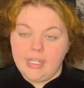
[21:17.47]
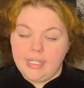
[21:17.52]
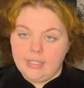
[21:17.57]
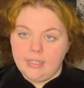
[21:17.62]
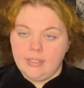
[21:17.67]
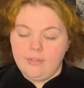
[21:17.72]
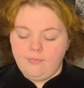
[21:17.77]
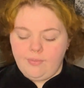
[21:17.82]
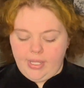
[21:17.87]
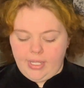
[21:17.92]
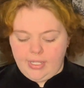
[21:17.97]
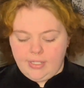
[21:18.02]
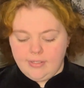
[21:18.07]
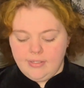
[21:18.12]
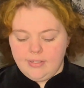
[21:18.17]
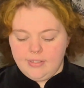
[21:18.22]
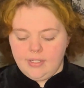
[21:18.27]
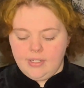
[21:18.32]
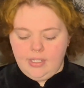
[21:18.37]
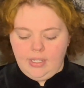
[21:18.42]
in the
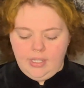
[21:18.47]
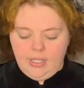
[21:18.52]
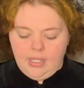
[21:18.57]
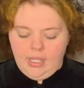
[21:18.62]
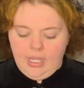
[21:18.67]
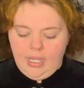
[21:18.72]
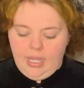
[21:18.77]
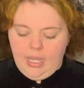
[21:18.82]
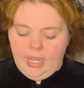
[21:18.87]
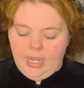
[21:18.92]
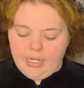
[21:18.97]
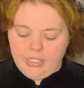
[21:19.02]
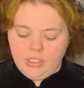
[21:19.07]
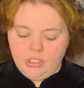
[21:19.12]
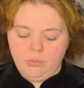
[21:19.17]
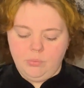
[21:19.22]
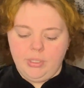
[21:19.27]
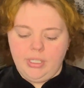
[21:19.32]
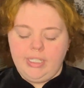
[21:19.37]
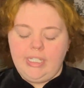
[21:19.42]
vest. I
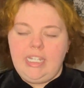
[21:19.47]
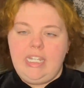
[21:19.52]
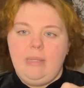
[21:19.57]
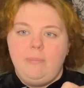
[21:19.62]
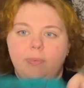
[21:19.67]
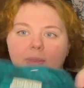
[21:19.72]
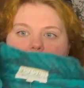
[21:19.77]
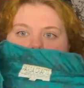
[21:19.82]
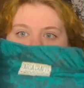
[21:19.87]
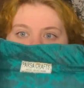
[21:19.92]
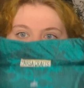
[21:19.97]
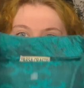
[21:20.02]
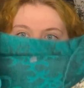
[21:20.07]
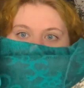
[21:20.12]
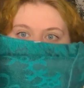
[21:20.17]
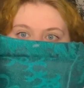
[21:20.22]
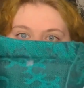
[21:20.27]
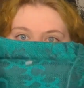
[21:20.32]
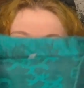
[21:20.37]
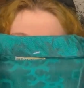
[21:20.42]
do want to keep that neck the